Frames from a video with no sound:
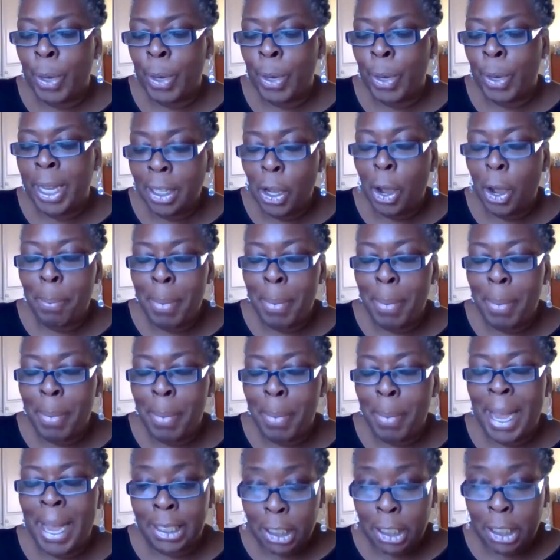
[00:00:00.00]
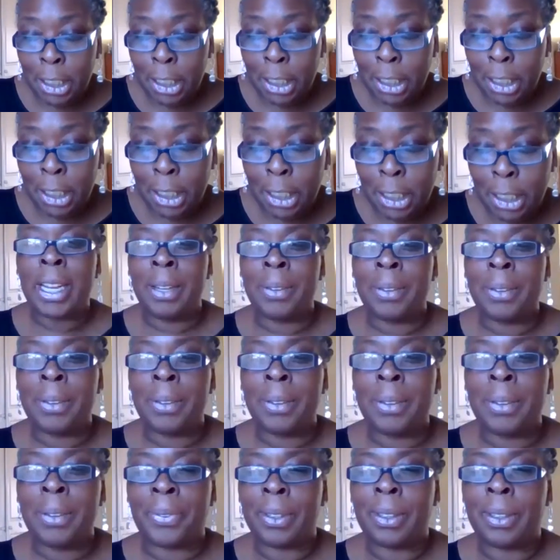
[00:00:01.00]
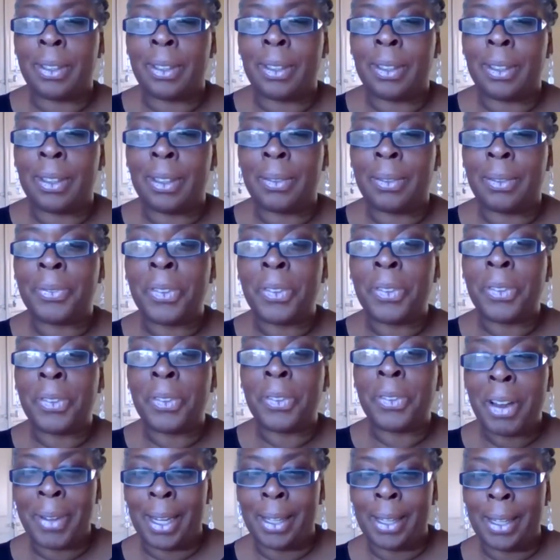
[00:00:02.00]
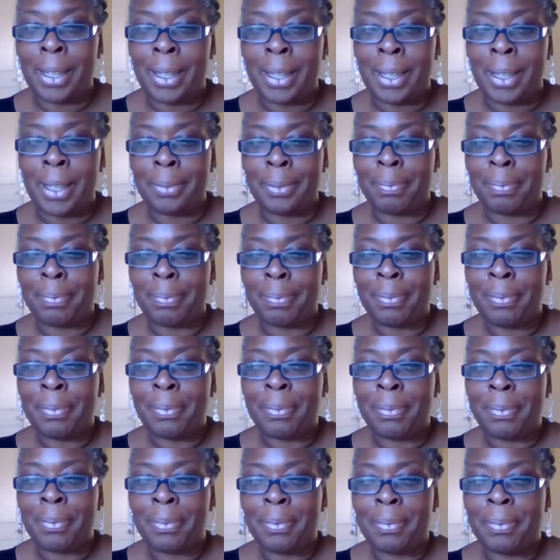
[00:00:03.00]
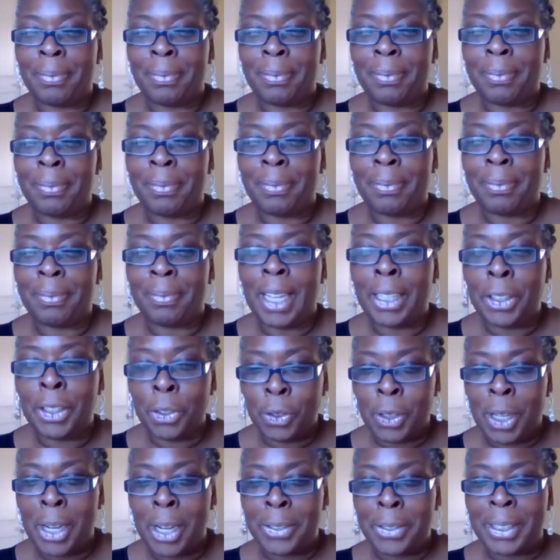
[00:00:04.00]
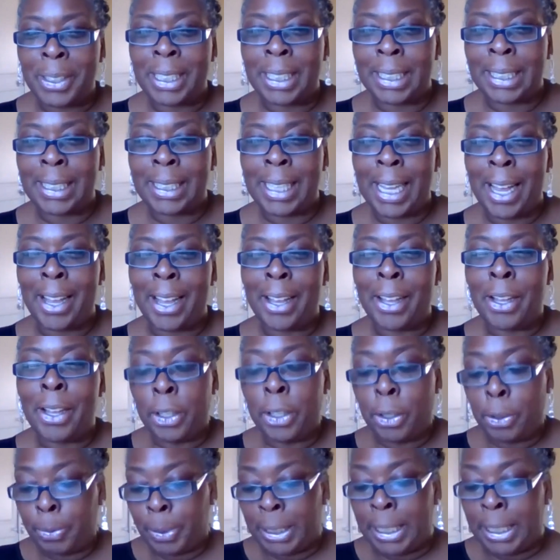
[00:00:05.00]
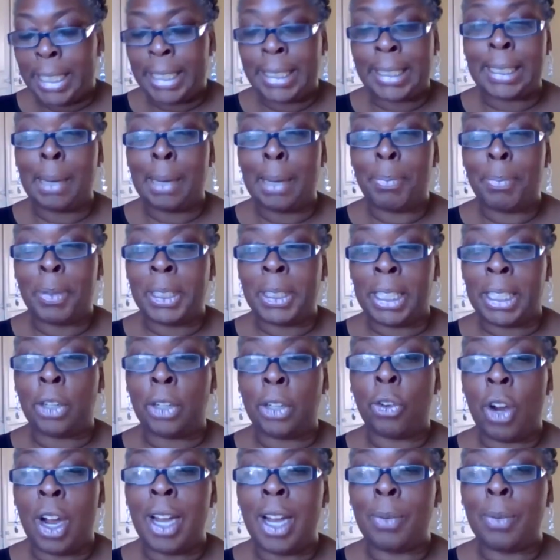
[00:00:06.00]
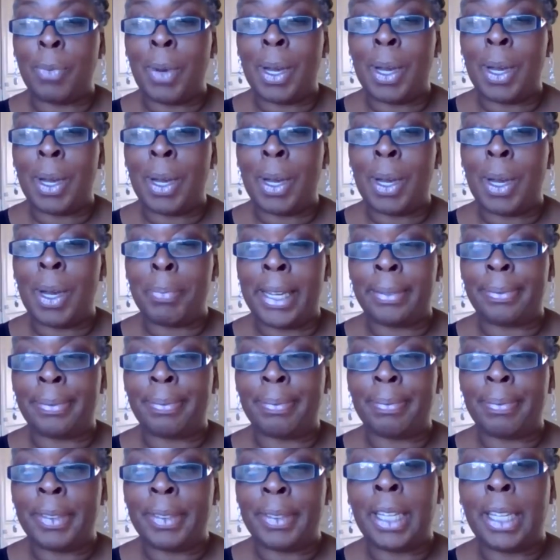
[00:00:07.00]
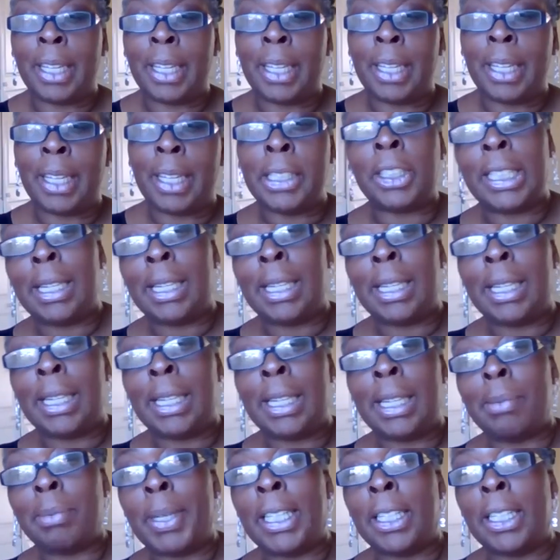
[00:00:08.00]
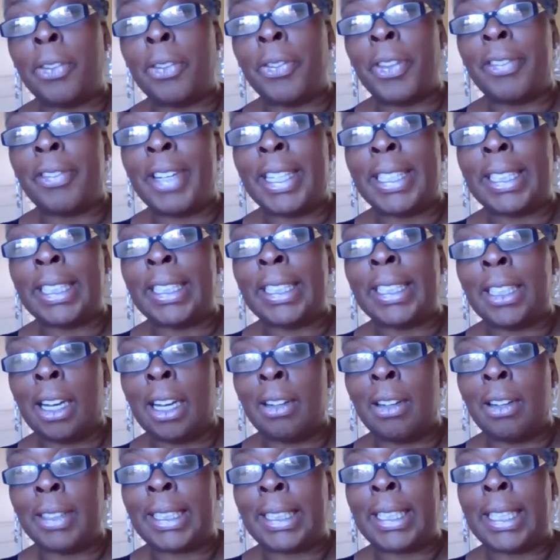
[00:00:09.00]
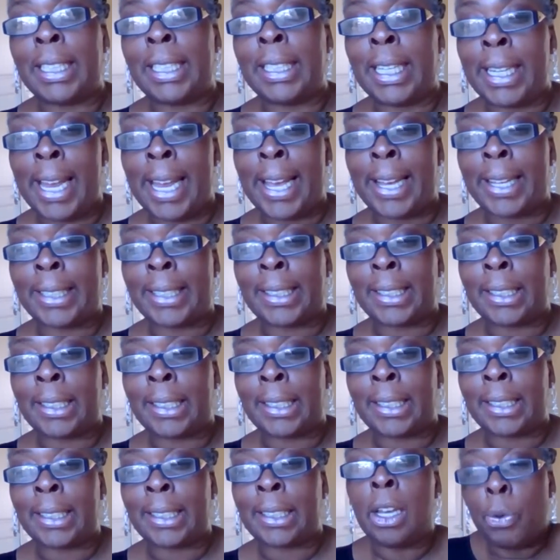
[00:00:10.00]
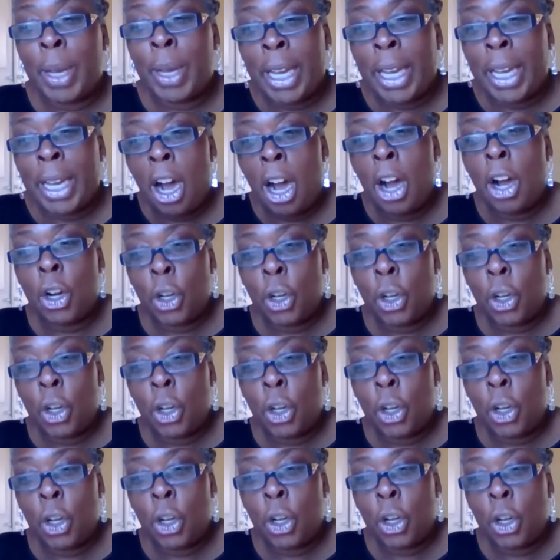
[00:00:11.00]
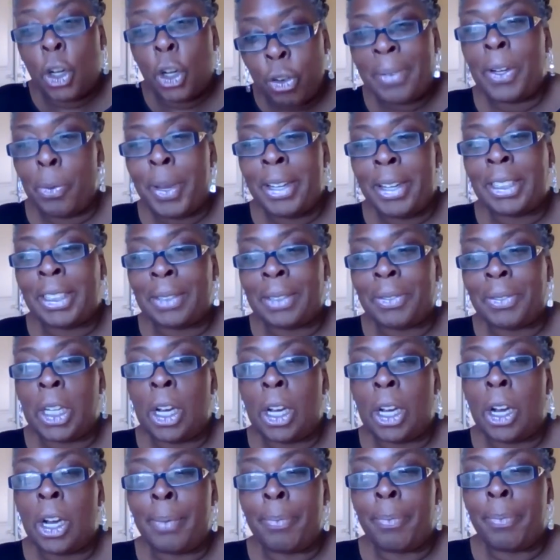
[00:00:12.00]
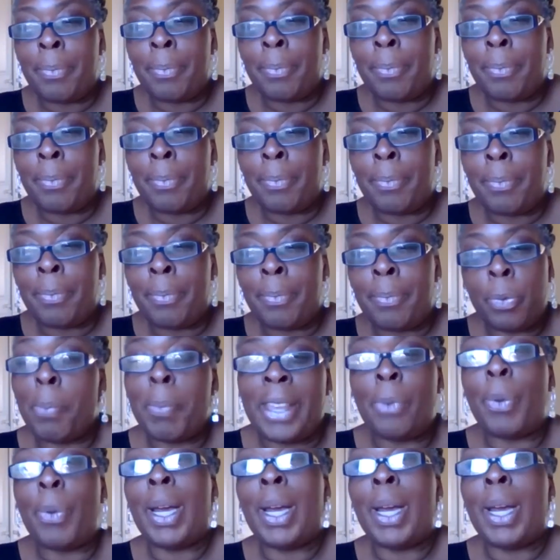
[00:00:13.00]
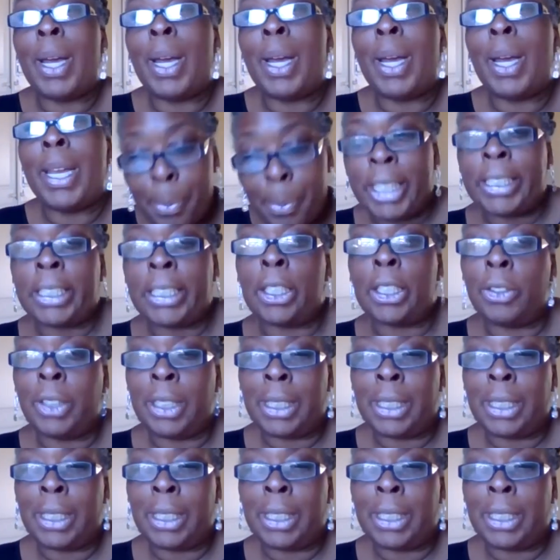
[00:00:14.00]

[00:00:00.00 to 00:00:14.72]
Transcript: we are not made to grieve forever. And you'll notice that. You'll see somebody crying one minute and then you see them spinning on their head and dancing the next. We can't grieve for long periods of time. We're not made that way. It